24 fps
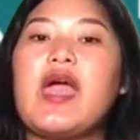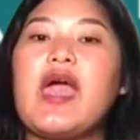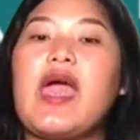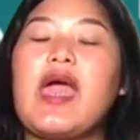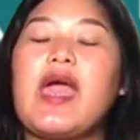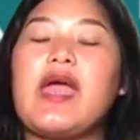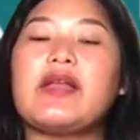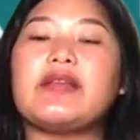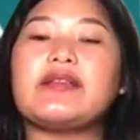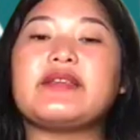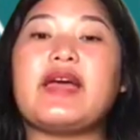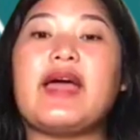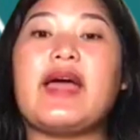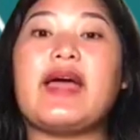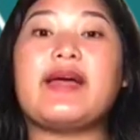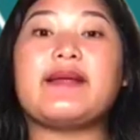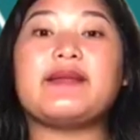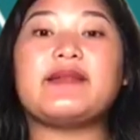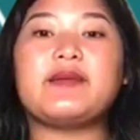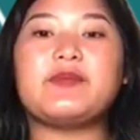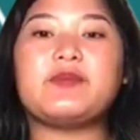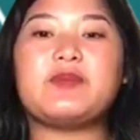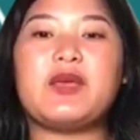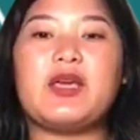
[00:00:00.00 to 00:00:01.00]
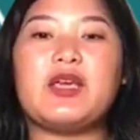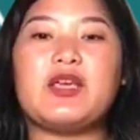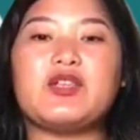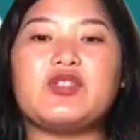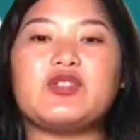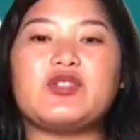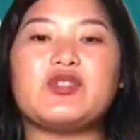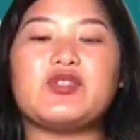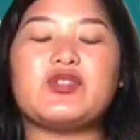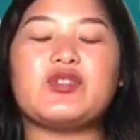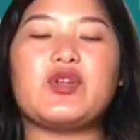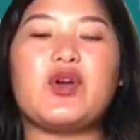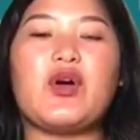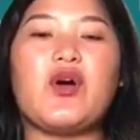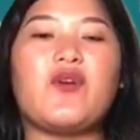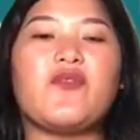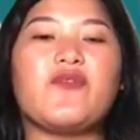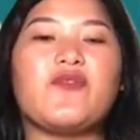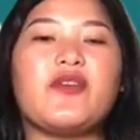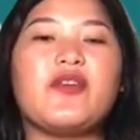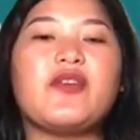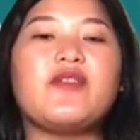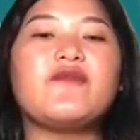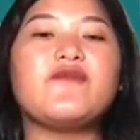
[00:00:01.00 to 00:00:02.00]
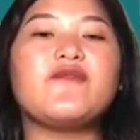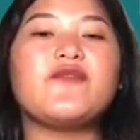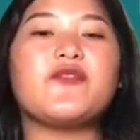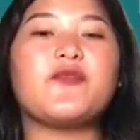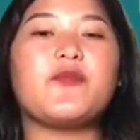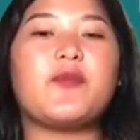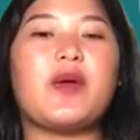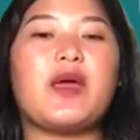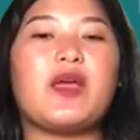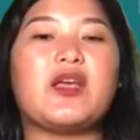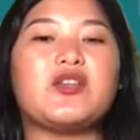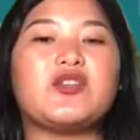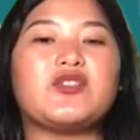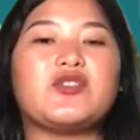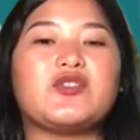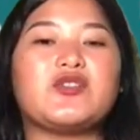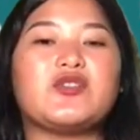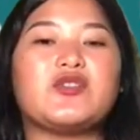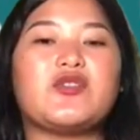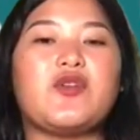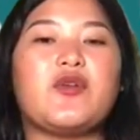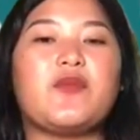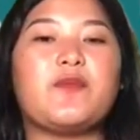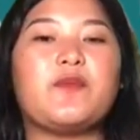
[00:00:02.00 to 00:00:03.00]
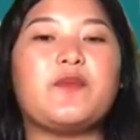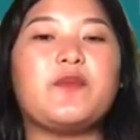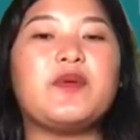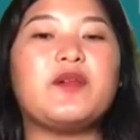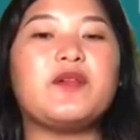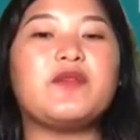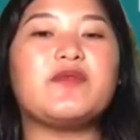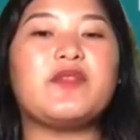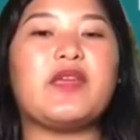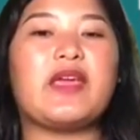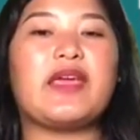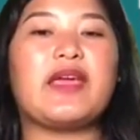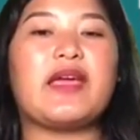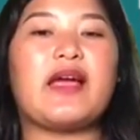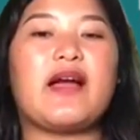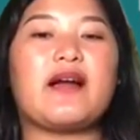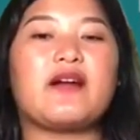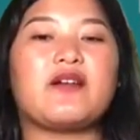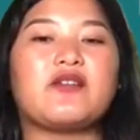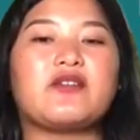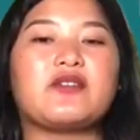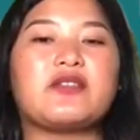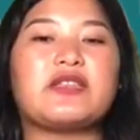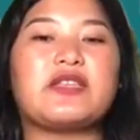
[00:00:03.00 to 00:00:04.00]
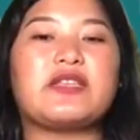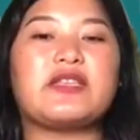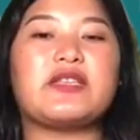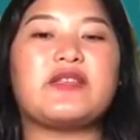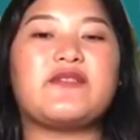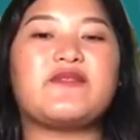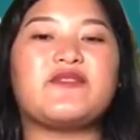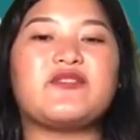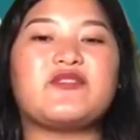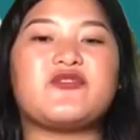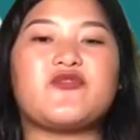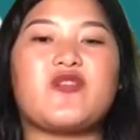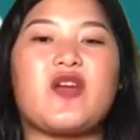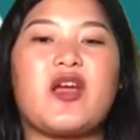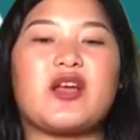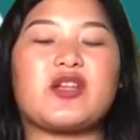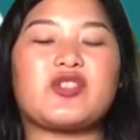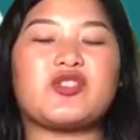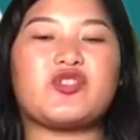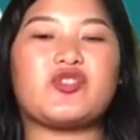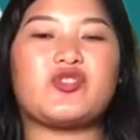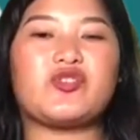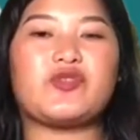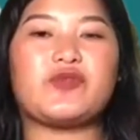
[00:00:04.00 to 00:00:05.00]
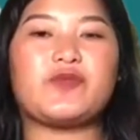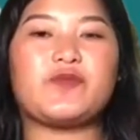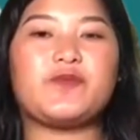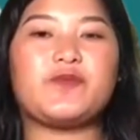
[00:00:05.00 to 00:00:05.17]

and adaptation of information on building a cognitive structure.